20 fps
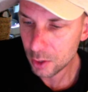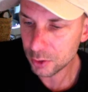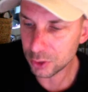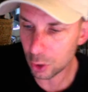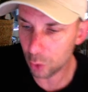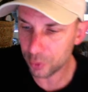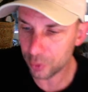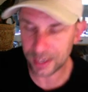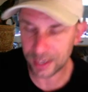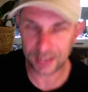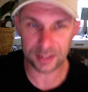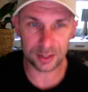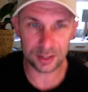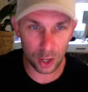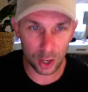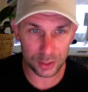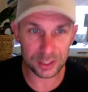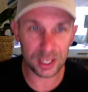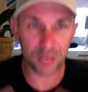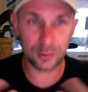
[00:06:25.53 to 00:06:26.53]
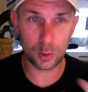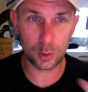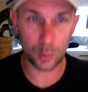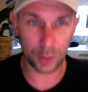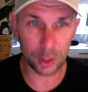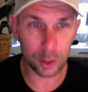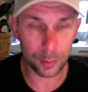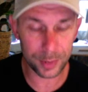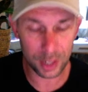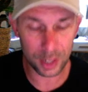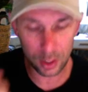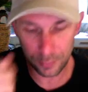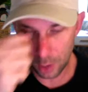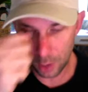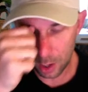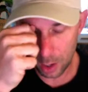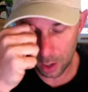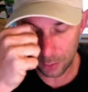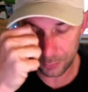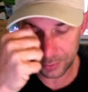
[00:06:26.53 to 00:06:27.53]
so that it does give you a little bit of,
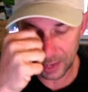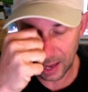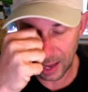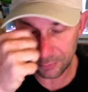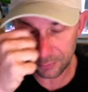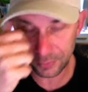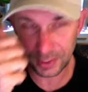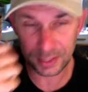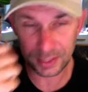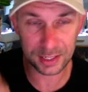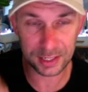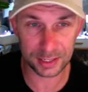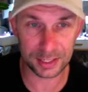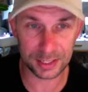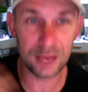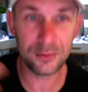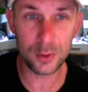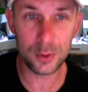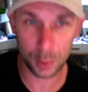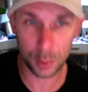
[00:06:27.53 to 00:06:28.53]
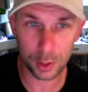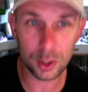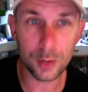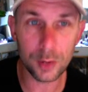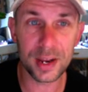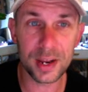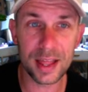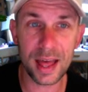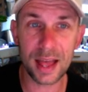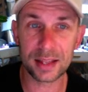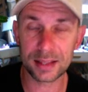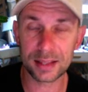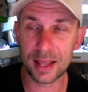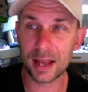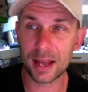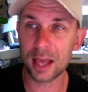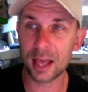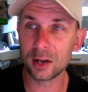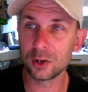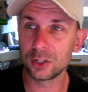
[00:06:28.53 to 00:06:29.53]
of caffeine to give you a little bit of that
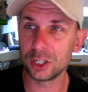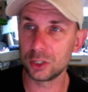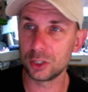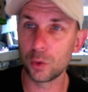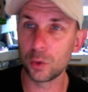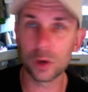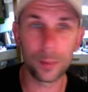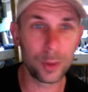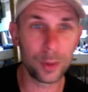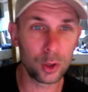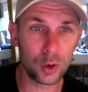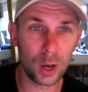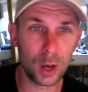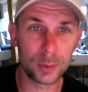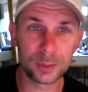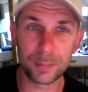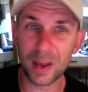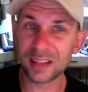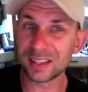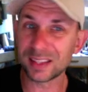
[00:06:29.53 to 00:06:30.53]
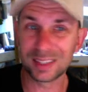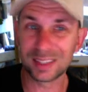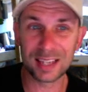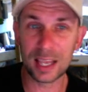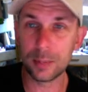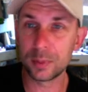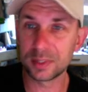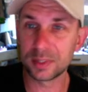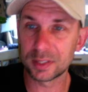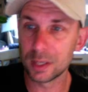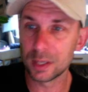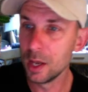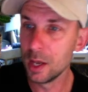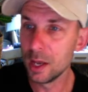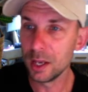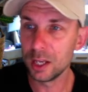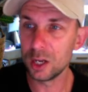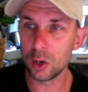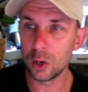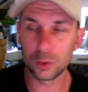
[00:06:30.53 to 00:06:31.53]
that energy. 200 milligrams, about the same as
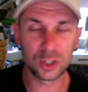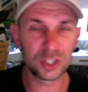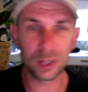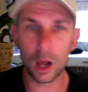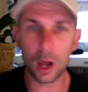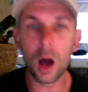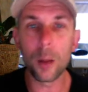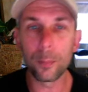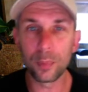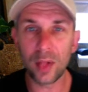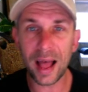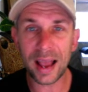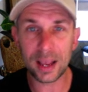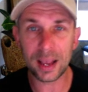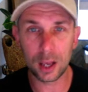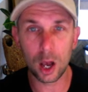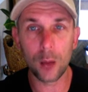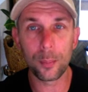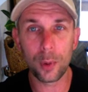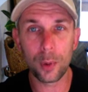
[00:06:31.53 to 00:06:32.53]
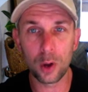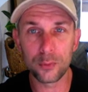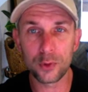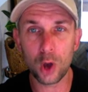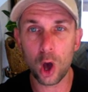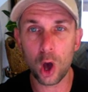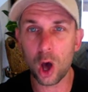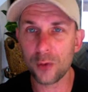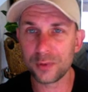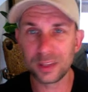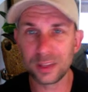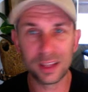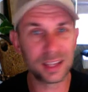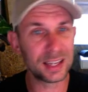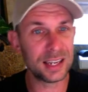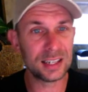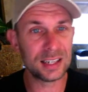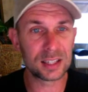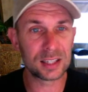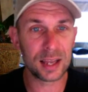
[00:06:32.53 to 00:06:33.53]
you know just a, a black cup of coffee, like
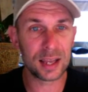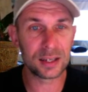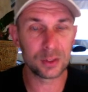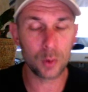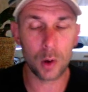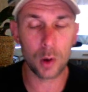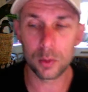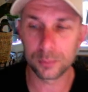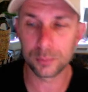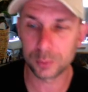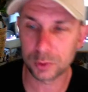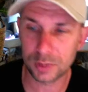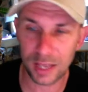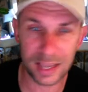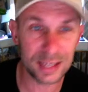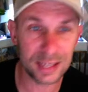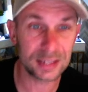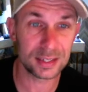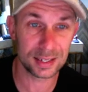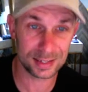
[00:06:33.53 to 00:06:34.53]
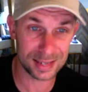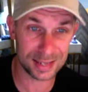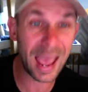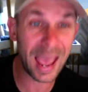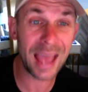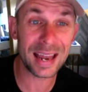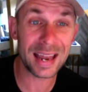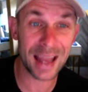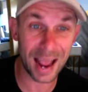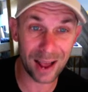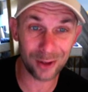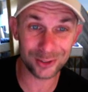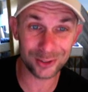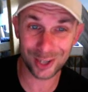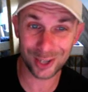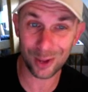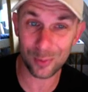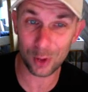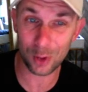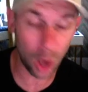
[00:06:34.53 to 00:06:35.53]
an 8, 10, 12, 8 to 10 ounce
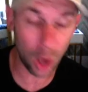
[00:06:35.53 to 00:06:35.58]
cup of